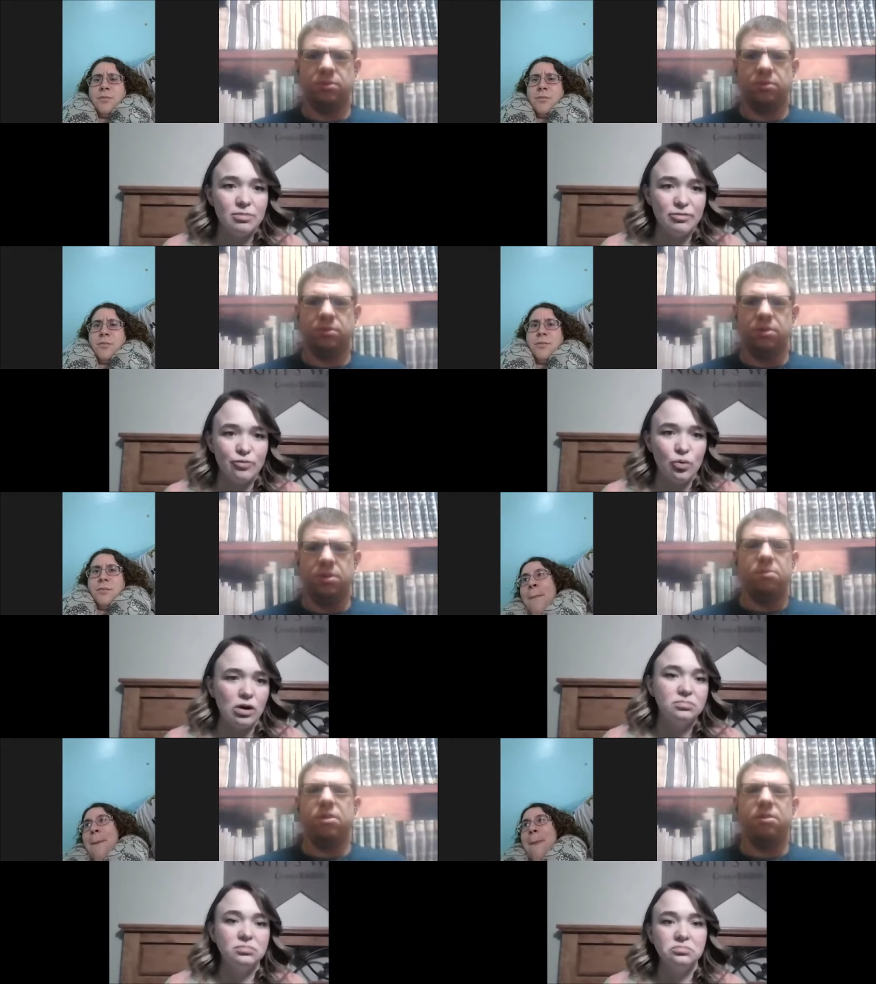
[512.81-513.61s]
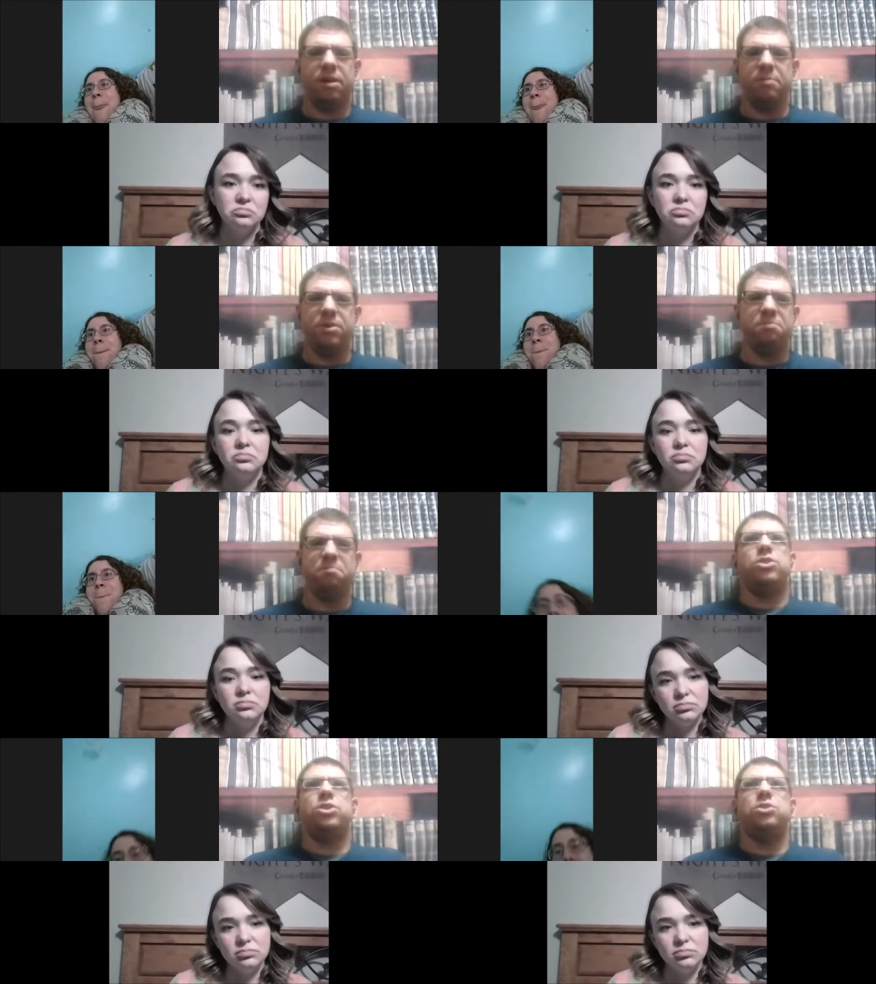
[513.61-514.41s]
Speaker 1: before.
Speaker 2: Yeah, I mean,
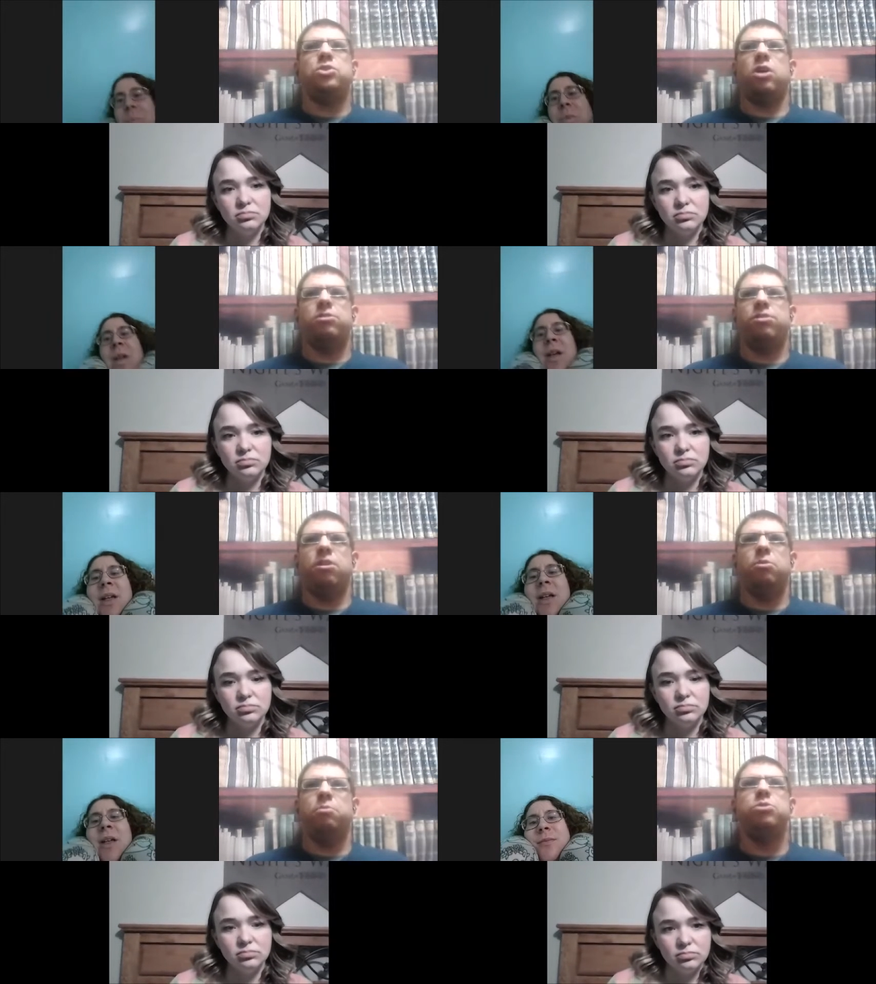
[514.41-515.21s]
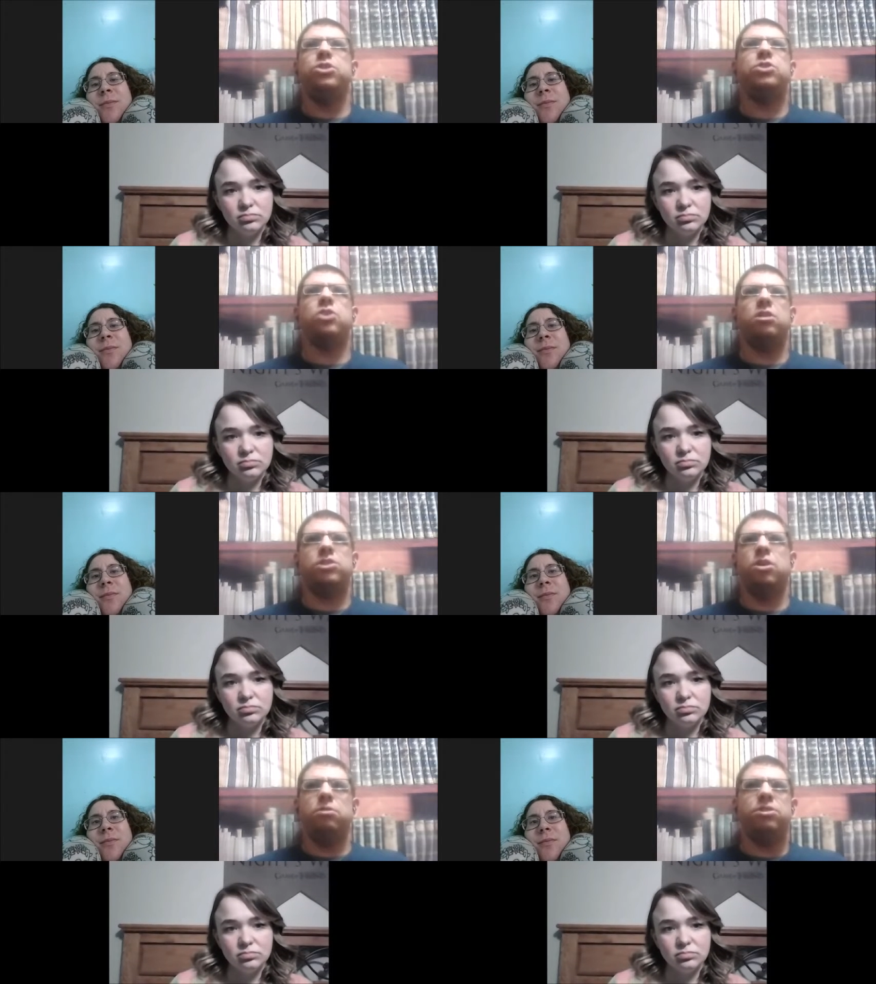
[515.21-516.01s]
she's also she's
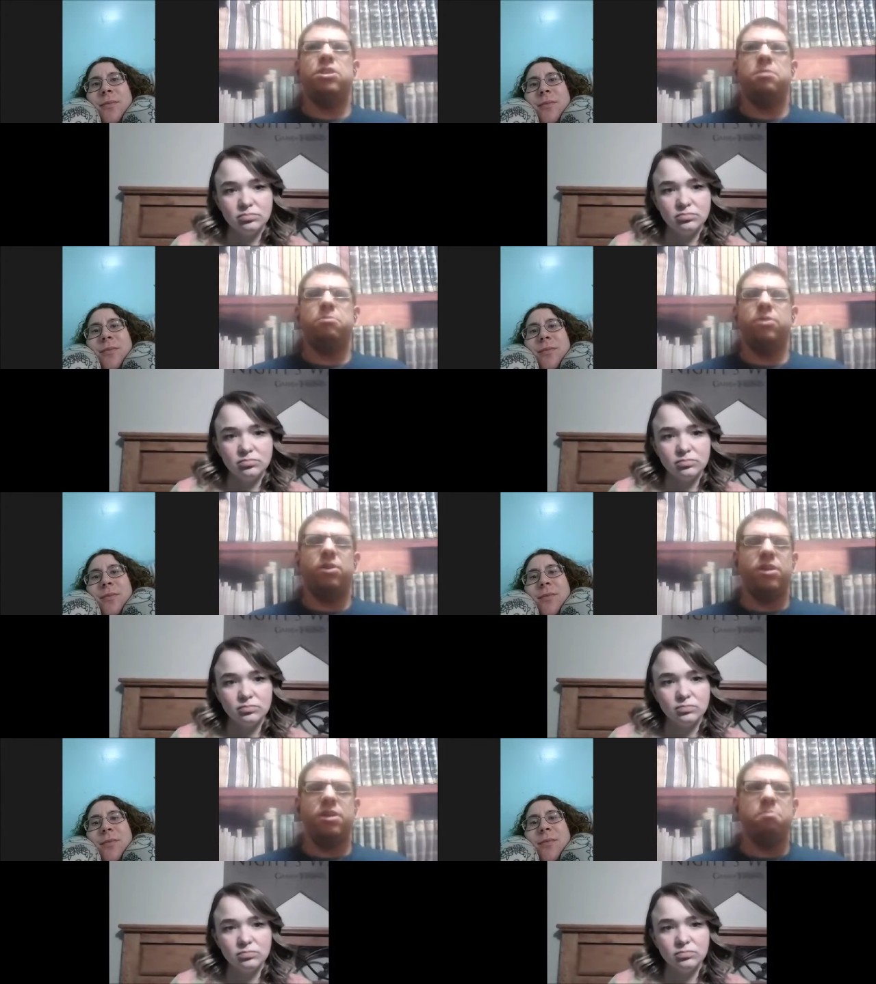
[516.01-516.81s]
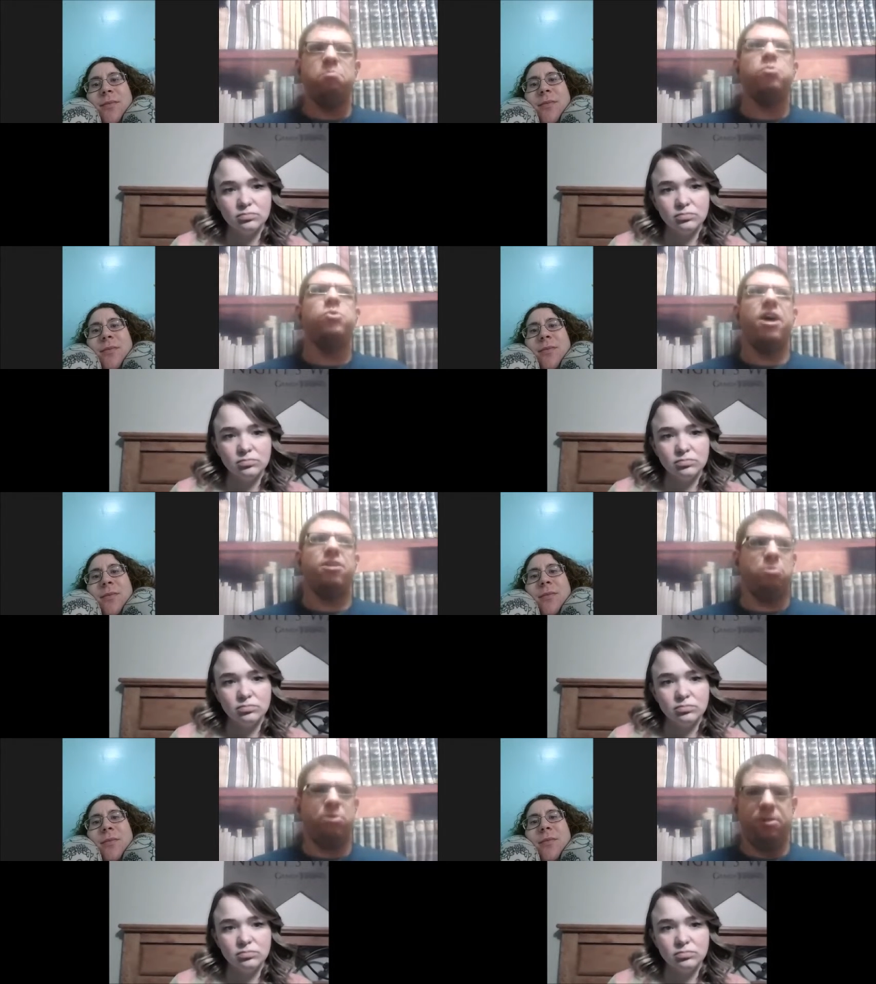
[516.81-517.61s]
also seen very
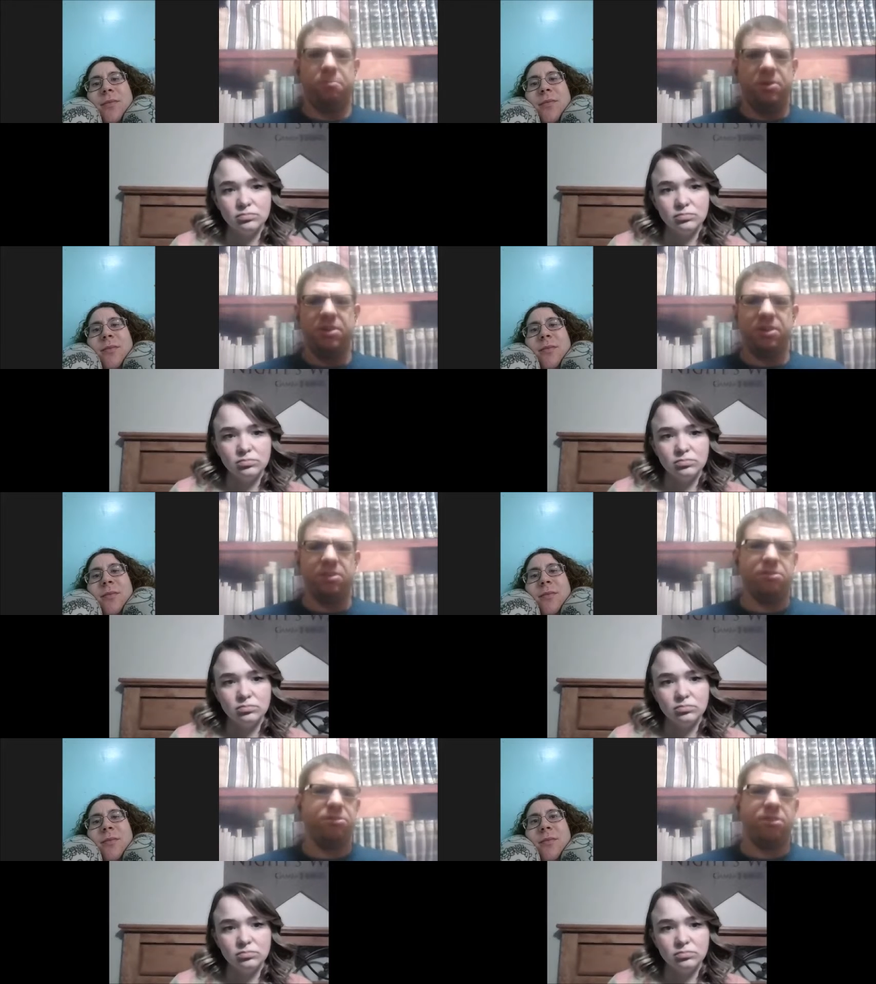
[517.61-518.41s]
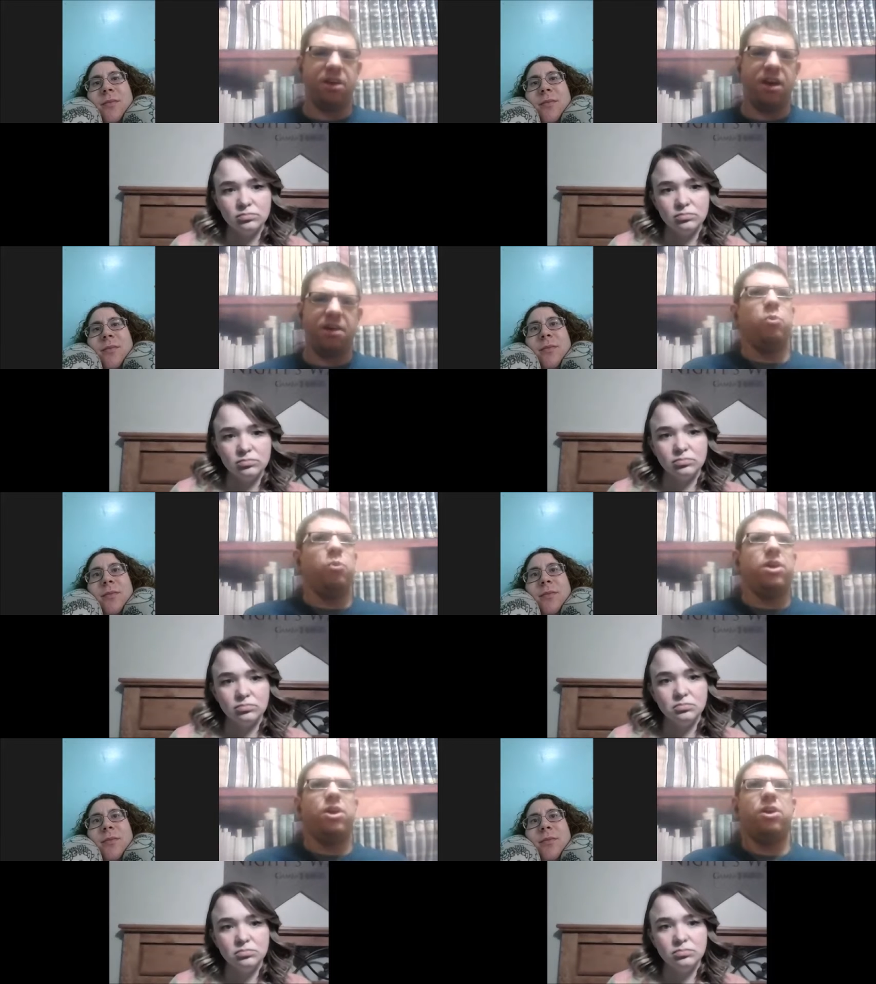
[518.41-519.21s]
desperate because uh,
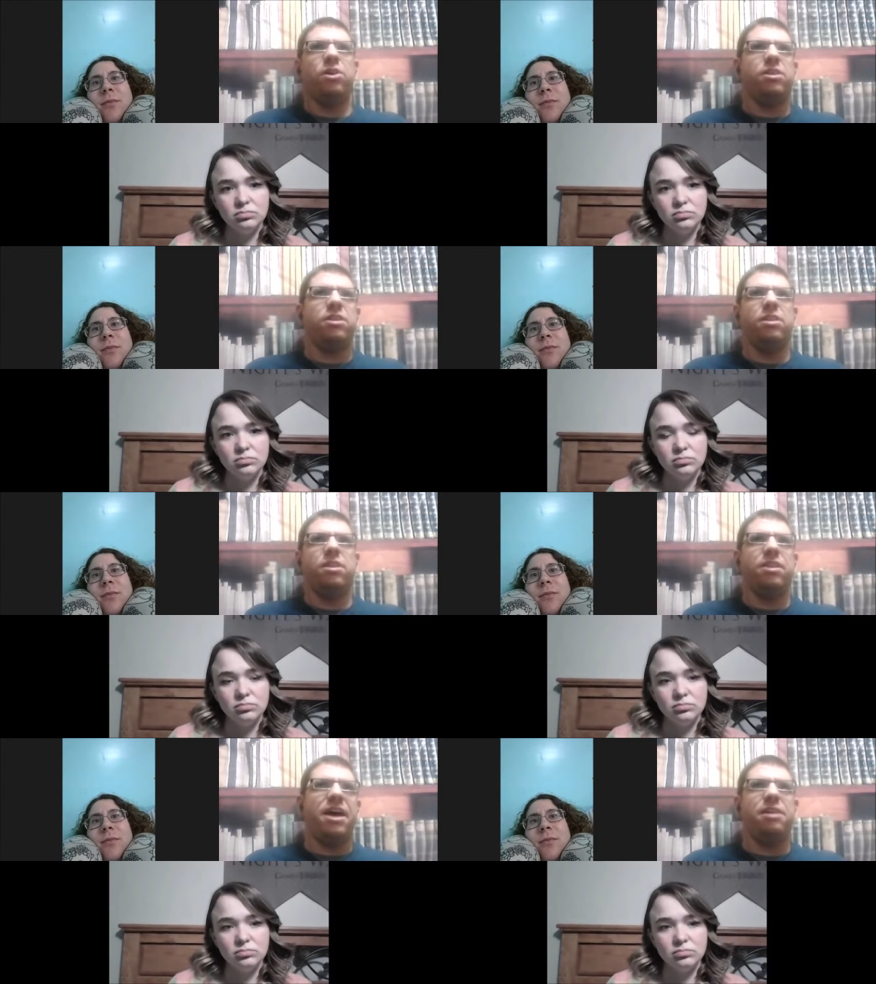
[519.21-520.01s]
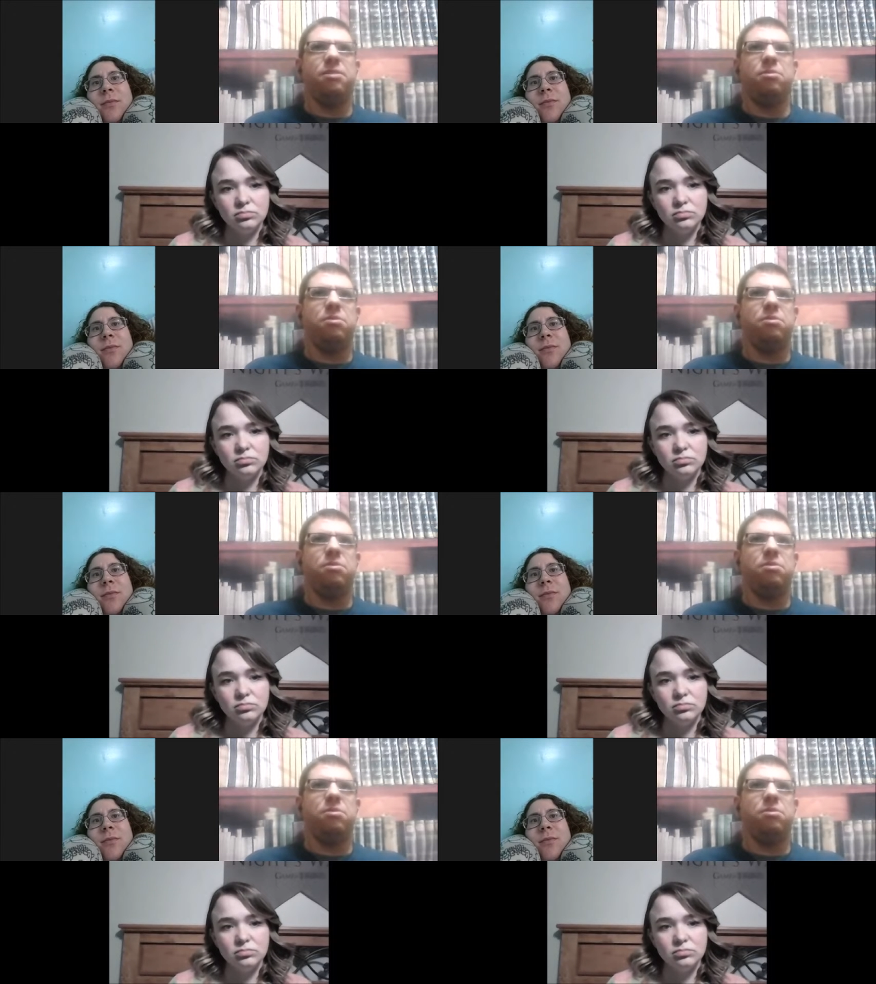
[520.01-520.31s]
when her and that